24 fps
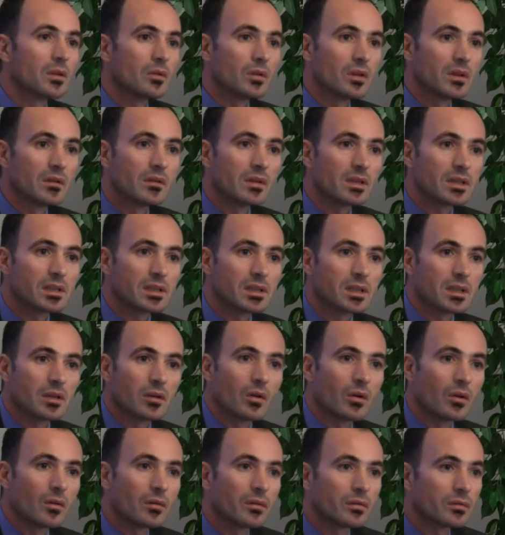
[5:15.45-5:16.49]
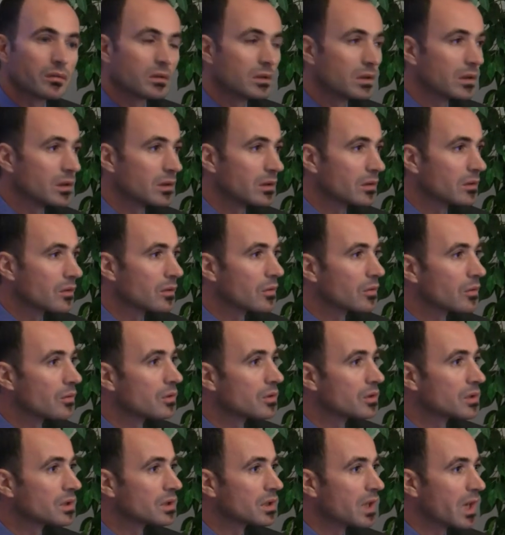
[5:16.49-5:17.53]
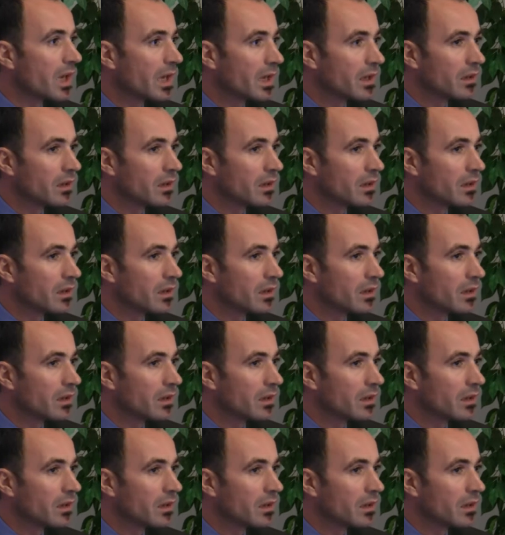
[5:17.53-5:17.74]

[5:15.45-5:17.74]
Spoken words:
University of Cluj,